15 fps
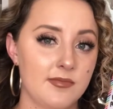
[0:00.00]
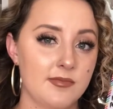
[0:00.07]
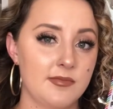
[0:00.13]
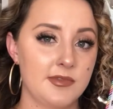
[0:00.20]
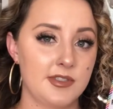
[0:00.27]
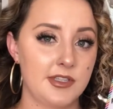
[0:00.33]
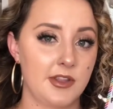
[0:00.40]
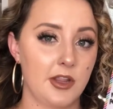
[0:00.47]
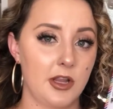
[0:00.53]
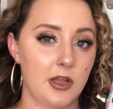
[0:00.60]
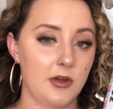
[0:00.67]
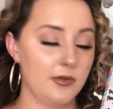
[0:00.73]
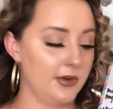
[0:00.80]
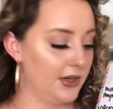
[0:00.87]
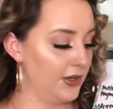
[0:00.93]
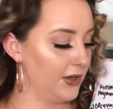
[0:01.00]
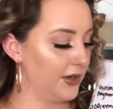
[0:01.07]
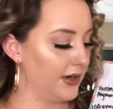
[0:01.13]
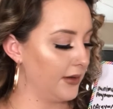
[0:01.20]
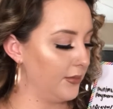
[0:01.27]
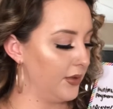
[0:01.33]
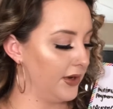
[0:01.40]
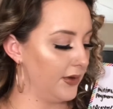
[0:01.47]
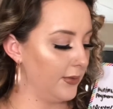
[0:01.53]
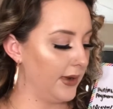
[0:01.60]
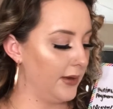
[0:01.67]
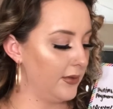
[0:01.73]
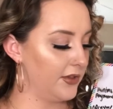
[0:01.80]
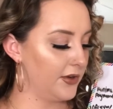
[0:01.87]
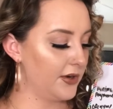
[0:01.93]
to the loan and you're gonna put it right
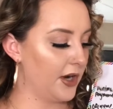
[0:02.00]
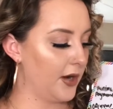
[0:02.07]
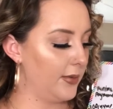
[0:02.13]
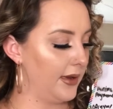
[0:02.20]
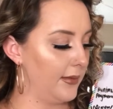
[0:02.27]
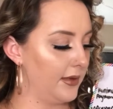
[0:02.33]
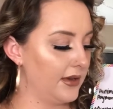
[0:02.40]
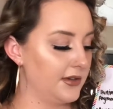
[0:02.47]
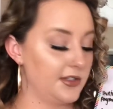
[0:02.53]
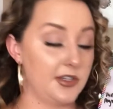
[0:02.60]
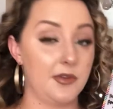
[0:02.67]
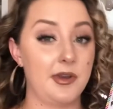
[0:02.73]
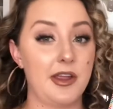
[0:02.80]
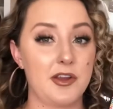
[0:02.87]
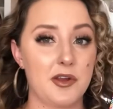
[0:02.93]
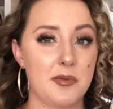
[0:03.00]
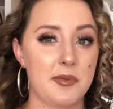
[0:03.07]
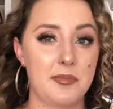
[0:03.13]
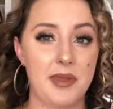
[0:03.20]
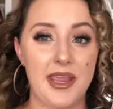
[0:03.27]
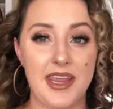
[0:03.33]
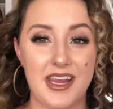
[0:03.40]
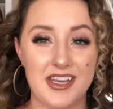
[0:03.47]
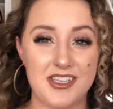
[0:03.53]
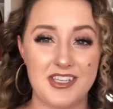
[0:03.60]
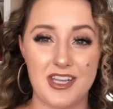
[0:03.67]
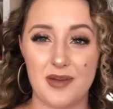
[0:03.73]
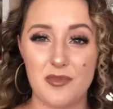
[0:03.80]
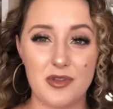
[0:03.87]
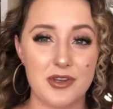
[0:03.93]
with your car payment. So now you're paying
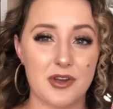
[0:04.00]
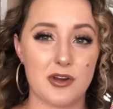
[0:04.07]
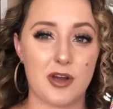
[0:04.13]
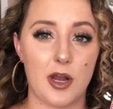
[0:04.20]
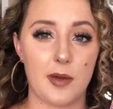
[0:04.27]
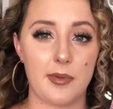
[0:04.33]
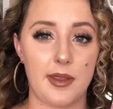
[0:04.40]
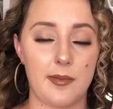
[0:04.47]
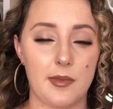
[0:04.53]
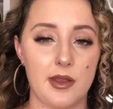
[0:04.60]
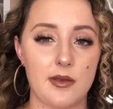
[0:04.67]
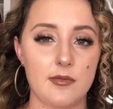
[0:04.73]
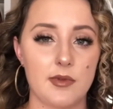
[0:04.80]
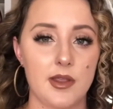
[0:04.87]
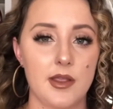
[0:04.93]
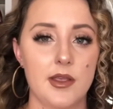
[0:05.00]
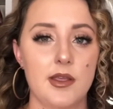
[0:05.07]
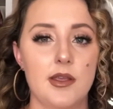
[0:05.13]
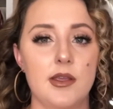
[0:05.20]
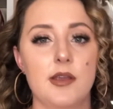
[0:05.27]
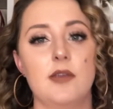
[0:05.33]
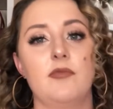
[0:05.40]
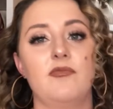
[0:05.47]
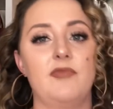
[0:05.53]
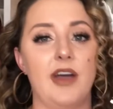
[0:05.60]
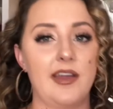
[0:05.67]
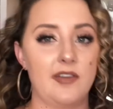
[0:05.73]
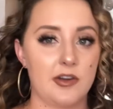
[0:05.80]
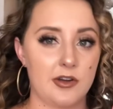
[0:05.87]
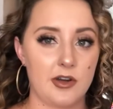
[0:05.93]
double your car payment,
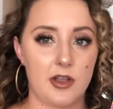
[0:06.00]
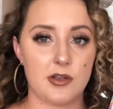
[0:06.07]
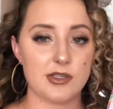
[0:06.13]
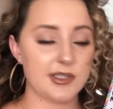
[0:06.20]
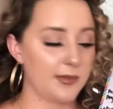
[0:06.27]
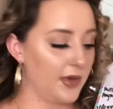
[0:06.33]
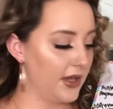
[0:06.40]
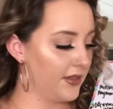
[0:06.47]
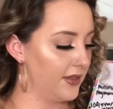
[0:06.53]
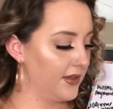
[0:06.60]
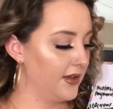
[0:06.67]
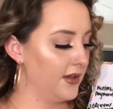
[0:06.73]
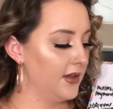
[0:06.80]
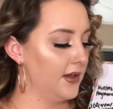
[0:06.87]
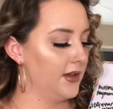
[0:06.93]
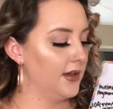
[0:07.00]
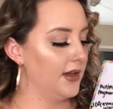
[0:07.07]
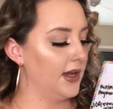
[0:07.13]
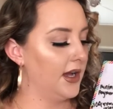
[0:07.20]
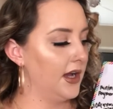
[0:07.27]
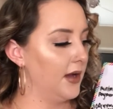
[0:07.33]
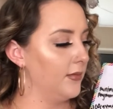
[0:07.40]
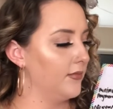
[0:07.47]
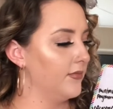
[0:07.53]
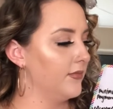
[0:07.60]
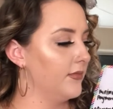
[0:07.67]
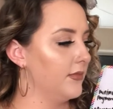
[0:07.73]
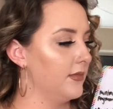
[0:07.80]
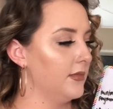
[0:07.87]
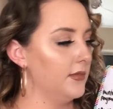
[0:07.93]
$500 a month.
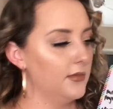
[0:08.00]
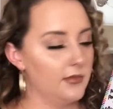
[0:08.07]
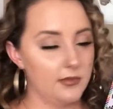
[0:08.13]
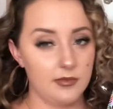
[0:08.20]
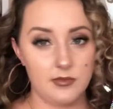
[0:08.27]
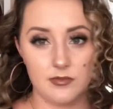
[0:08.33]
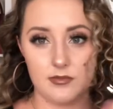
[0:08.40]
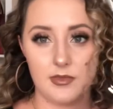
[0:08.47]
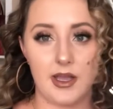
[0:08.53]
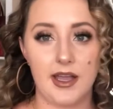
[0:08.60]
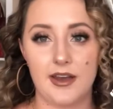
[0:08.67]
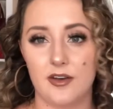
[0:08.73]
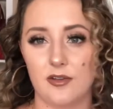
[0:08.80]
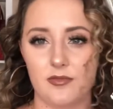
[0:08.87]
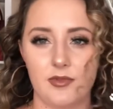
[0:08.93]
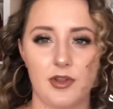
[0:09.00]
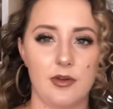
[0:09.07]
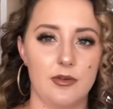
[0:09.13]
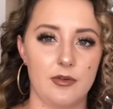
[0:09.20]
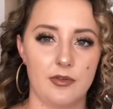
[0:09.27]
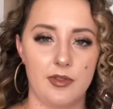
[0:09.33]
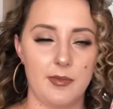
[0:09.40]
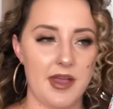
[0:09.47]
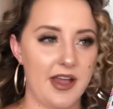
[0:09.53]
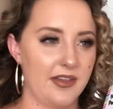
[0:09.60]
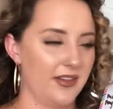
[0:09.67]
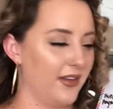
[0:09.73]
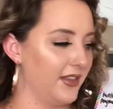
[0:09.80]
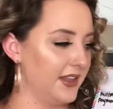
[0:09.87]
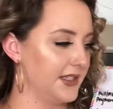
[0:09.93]
I don't know the math
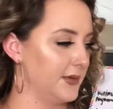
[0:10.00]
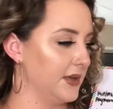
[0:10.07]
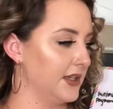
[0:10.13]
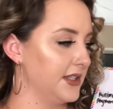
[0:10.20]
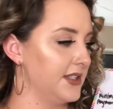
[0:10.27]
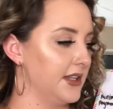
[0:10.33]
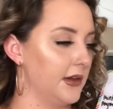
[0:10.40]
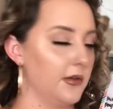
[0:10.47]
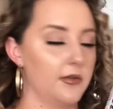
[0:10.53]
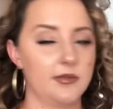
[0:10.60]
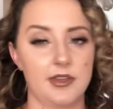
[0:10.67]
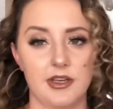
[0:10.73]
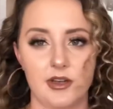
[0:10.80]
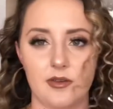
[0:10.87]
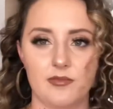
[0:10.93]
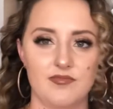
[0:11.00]
on this one, so you know,